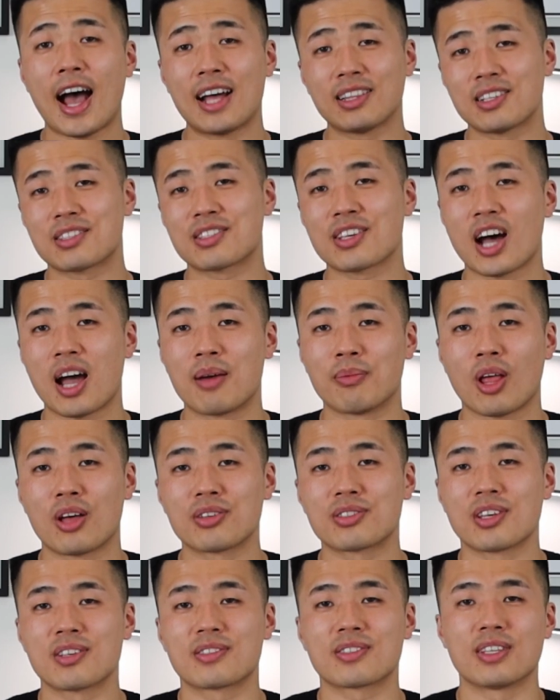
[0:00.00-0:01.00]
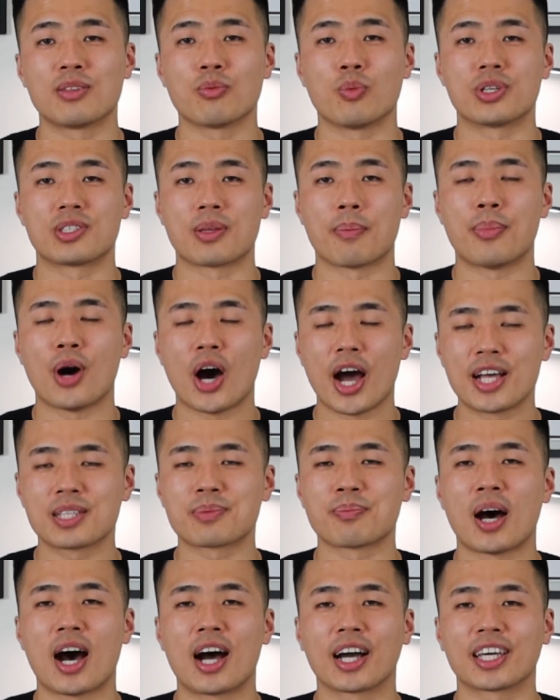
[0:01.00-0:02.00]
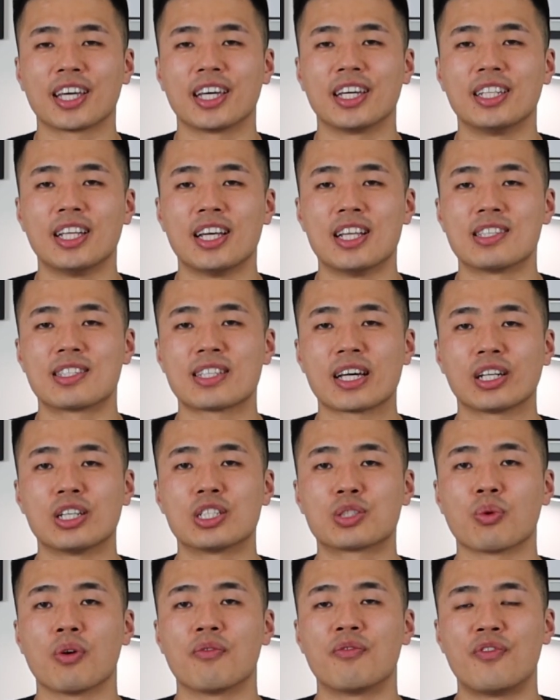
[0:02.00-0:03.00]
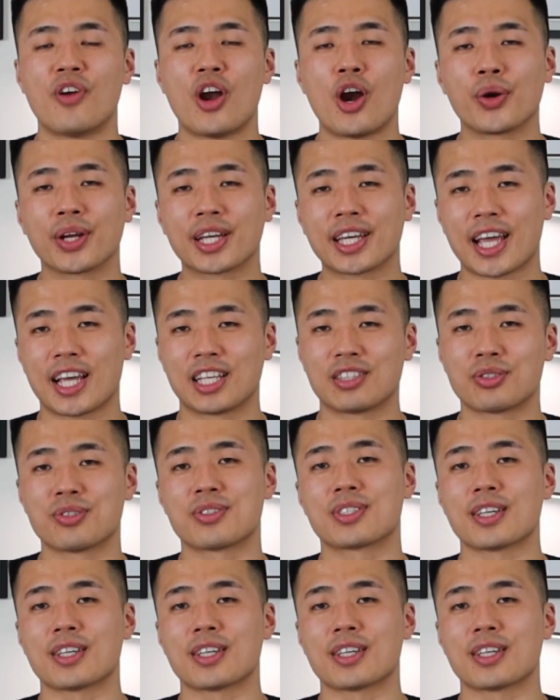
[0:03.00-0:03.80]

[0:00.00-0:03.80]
At the time, Launceston was a buyer's market and sellers were very keen to